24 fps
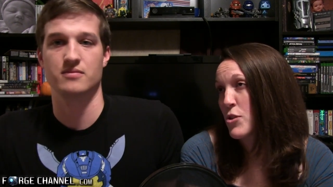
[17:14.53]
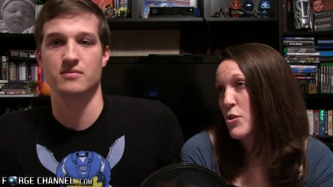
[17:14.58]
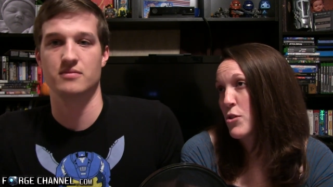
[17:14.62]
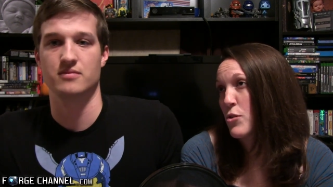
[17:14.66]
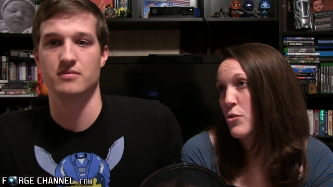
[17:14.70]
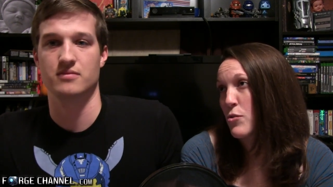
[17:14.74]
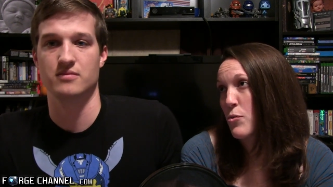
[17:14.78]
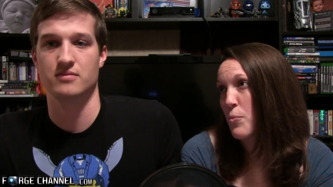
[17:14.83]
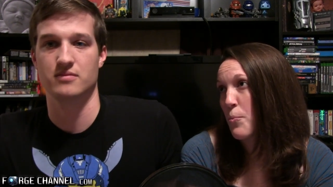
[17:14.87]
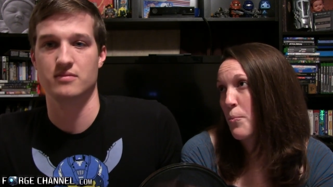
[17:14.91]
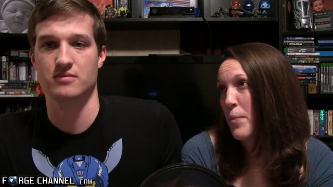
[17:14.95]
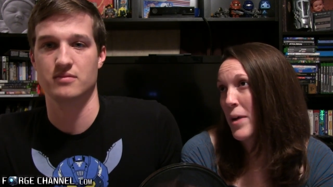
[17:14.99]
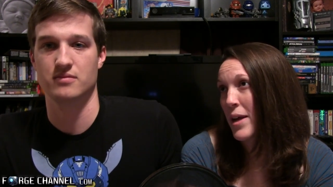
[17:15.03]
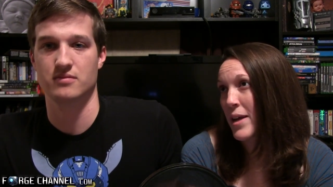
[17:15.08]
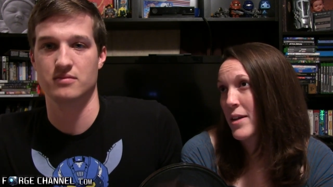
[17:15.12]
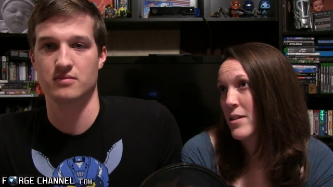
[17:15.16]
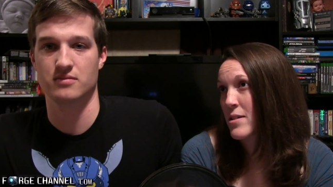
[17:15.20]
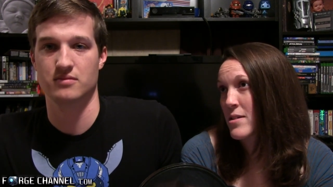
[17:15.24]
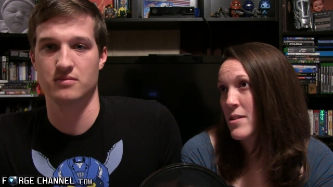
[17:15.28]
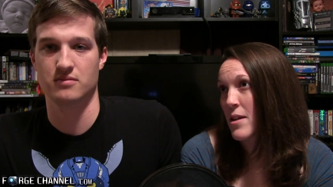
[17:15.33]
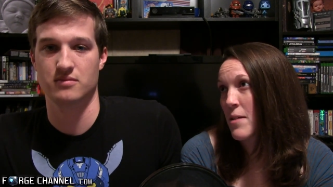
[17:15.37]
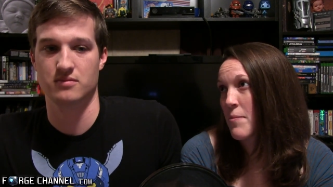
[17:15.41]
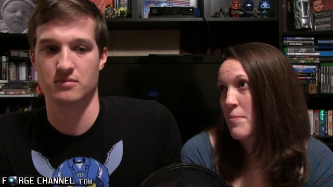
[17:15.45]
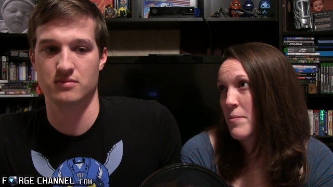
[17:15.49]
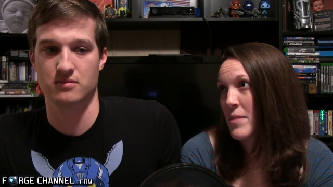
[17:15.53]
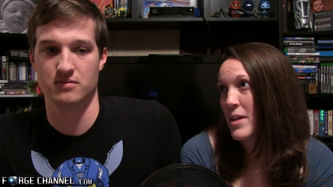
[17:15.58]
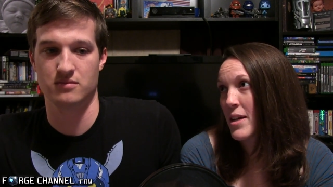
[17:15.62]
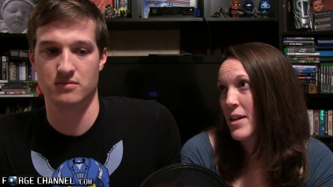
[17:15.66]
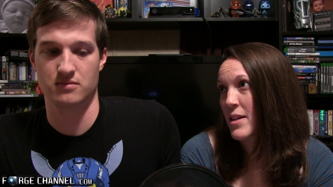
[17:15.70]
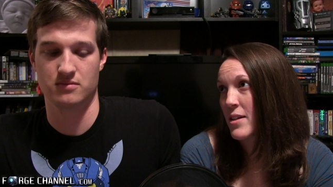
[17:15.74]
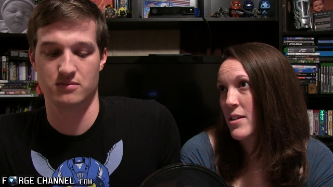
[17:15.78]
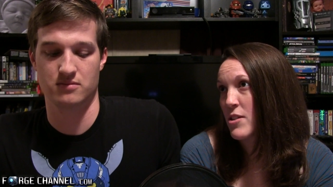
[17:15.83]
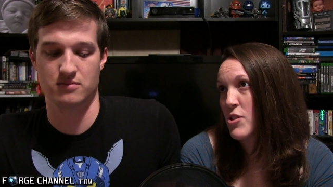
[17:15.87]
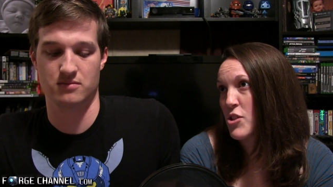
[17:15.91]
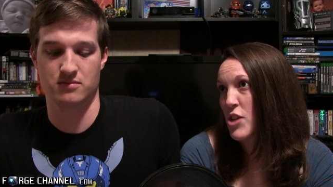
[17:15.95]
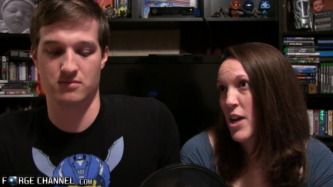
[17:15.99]
Speaker 1: to pick something
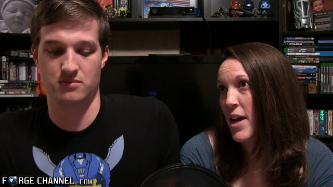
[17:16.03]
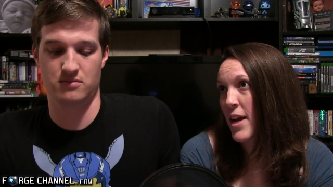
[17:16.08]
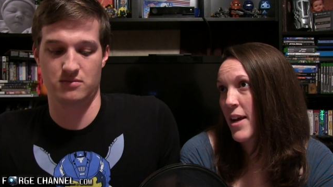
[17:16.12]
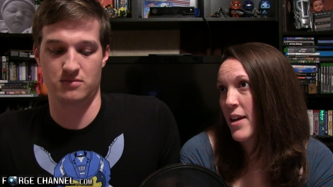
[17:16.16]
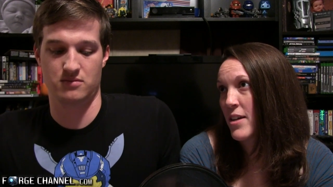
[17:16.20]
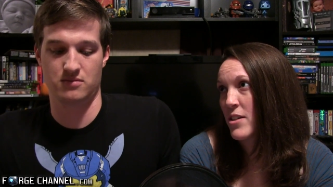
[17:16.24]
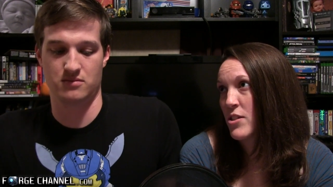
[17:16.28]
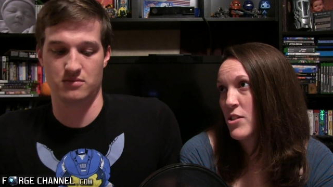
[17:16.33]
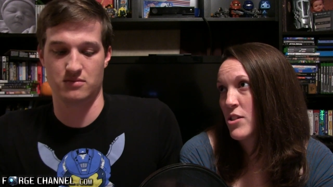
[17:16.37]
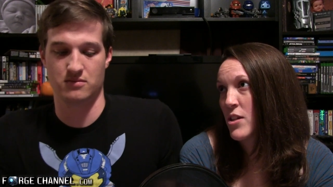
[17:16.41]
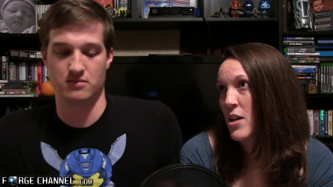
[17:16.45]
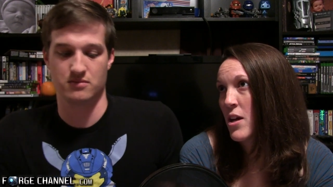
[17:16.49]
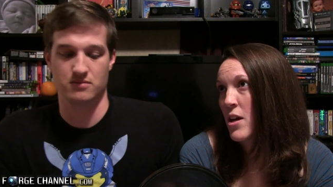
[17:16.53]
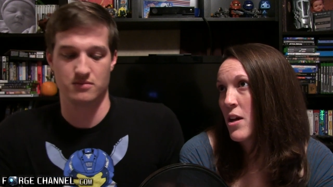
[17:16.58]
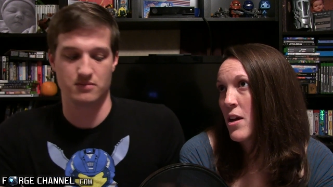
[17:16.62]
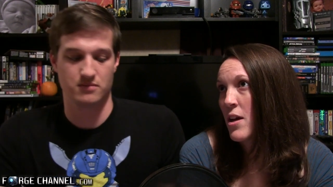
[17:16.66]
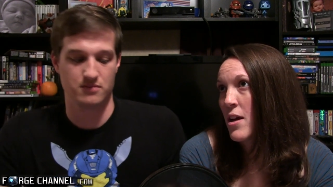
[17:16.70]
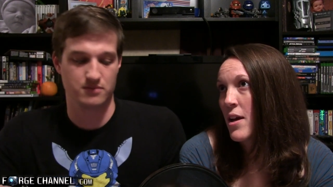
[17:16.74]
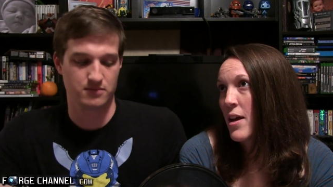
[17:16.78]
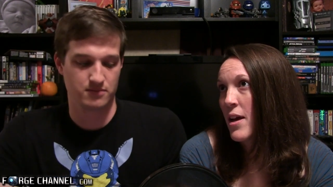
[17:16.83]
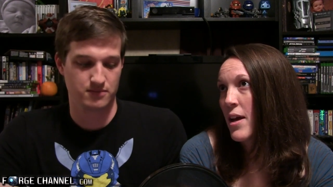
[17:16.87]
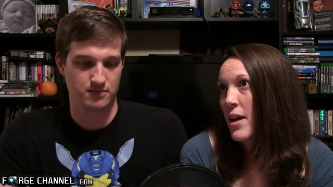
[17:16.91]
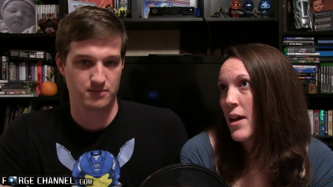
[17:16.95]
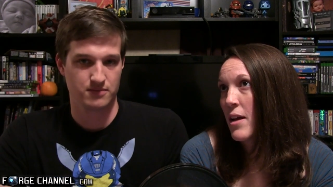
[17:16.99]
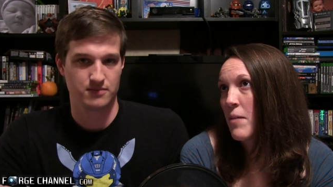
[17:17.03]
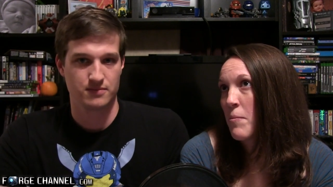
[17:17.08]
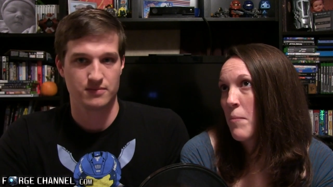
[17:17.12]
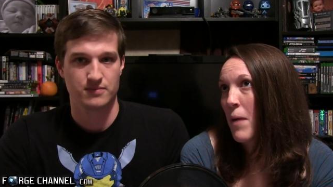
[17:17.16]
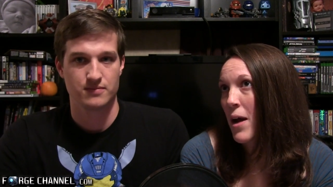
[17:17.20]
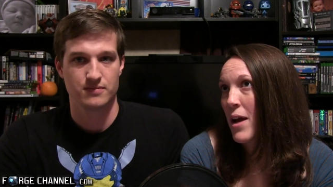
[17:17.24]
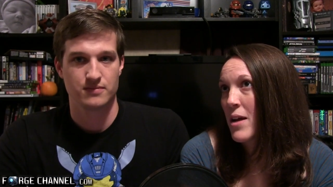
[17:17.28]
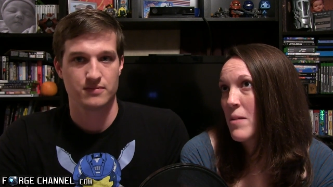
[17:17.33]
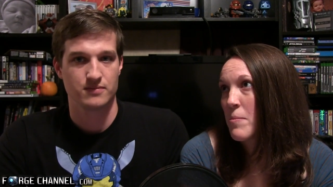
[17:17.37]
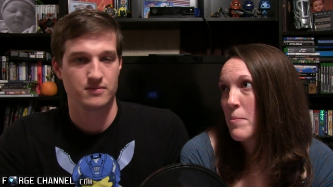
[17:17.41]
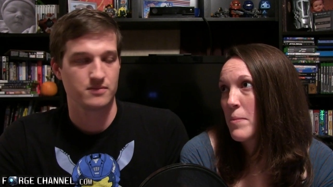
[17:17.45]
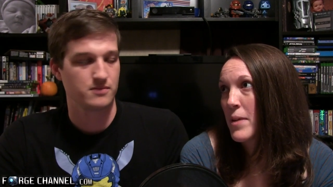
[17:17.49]
to change it
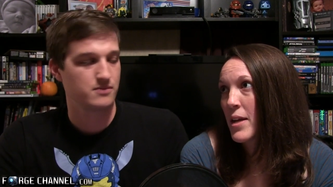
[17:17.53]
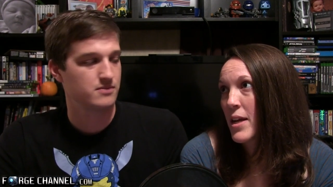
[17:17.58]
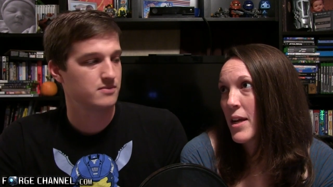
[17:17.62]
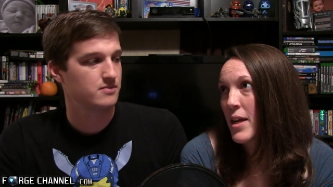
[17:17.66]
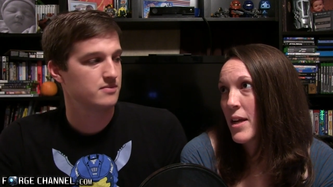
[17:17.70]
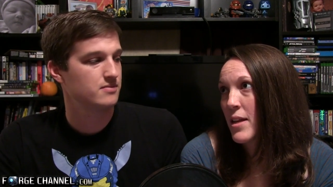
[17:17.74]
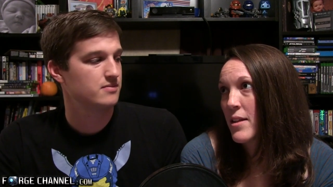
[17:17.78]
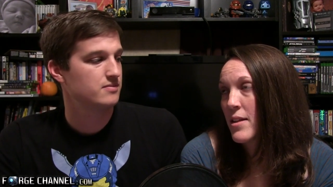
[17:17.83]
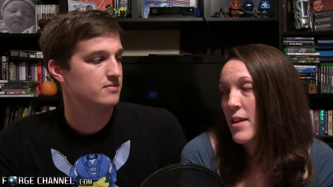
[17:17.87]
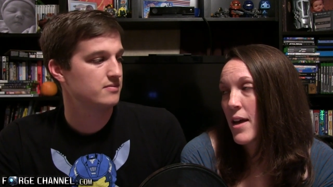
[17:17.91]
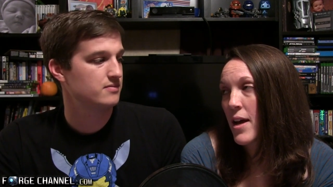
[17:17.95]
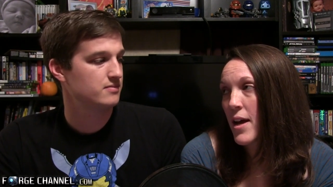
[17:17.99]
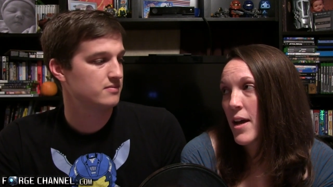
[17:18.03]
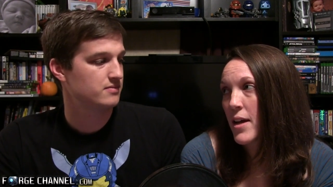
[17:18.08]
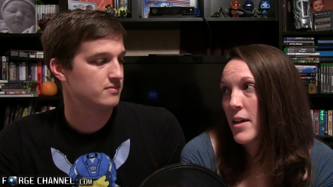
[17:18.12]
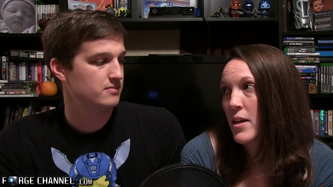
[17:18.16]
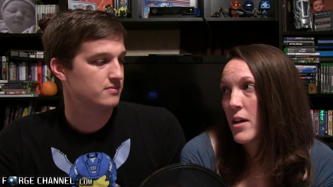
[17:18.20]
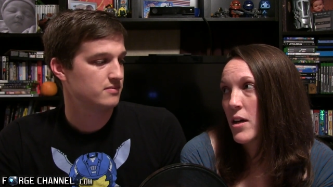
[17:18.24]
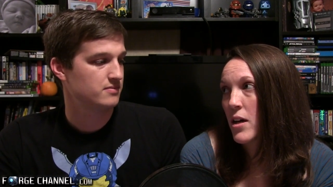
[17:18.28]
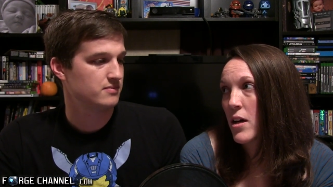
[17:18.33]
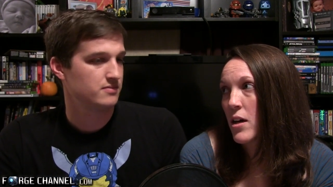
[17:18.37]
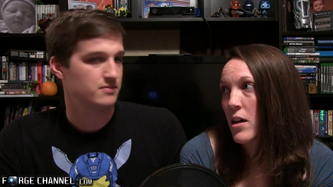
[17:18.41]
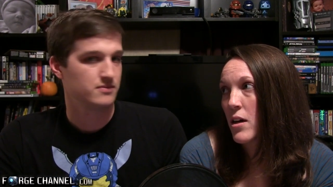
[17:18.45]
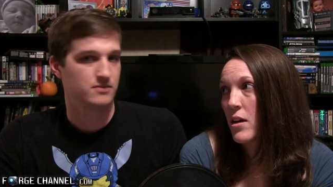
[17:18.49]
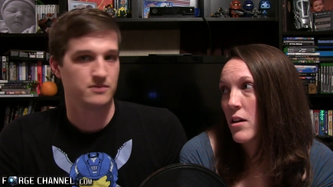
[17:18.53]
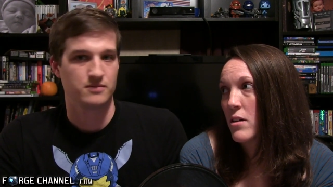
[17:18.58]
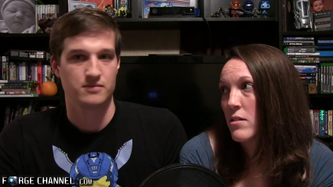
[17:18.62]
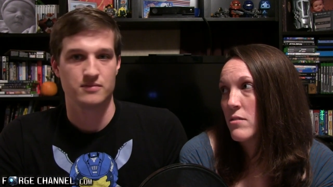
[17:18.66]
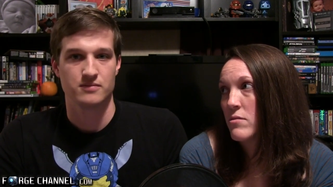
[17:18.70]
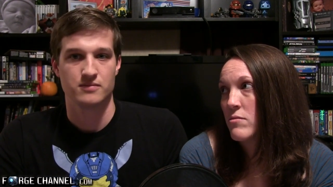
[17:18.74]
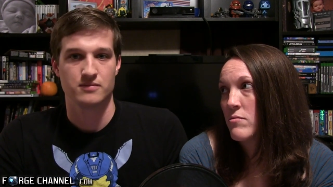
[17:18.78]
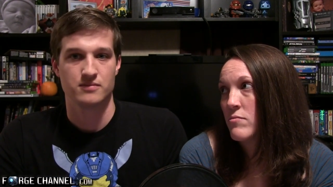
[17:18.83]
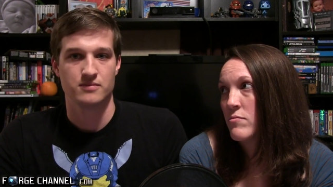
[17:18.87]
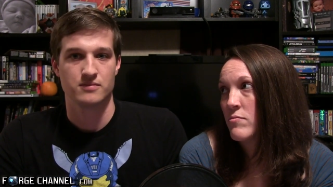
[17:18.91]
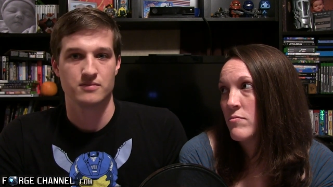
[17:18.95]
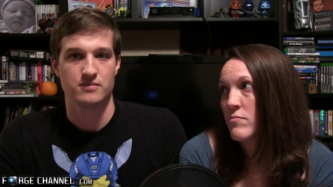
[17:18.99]
might be that uh